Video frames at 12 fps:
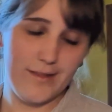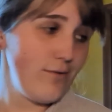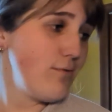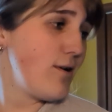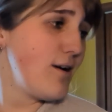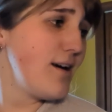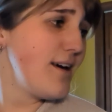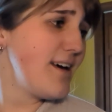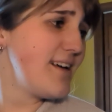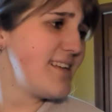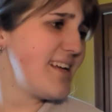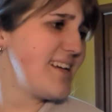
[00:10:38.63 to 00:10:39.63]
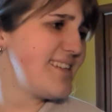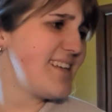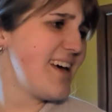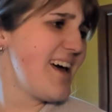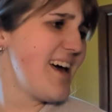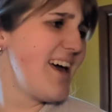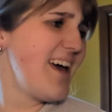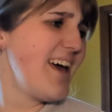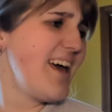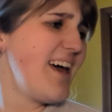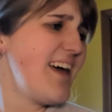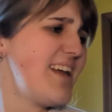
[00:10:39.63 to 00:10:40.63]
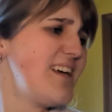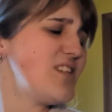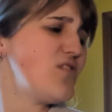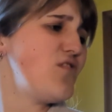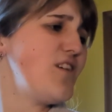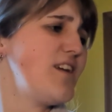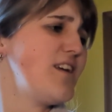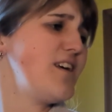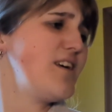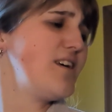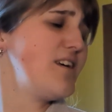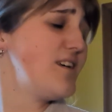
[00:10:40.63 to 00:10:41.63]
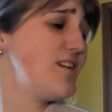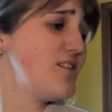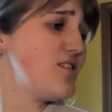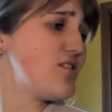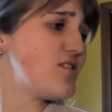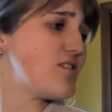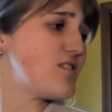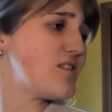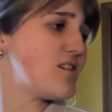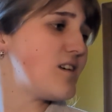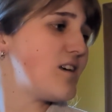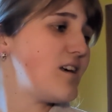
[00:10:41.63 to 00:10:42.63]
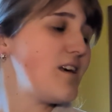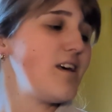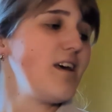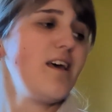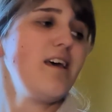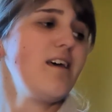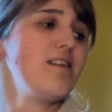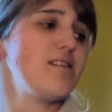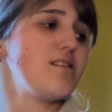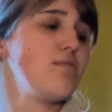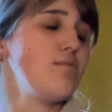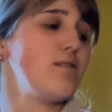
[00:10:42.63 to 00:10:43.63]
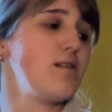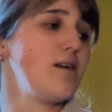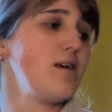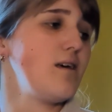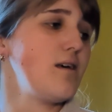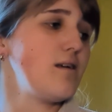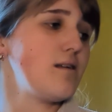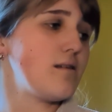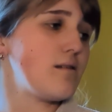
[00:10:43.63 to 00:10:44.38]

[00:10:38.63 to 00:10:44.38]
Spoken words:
What did he say? It is finished. It's complete.